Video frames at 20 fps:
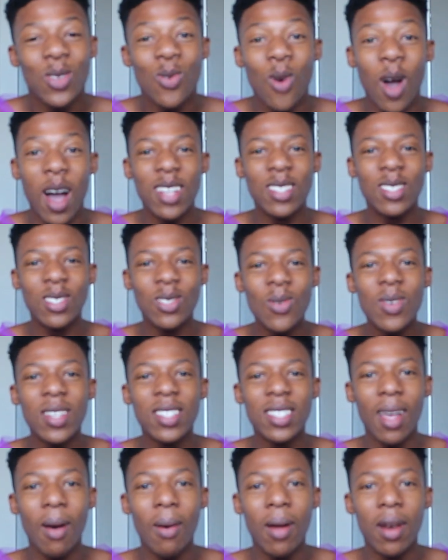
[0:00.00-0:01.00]
You are
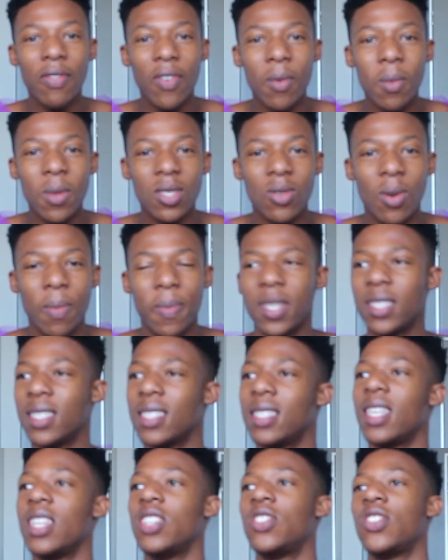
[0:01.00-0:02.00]
suing someone for
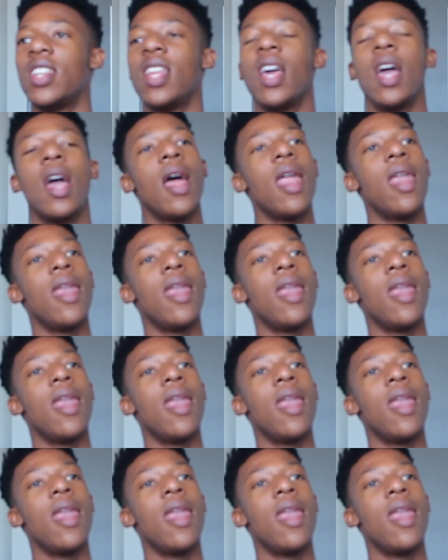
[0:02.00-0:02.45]
misrepresentation?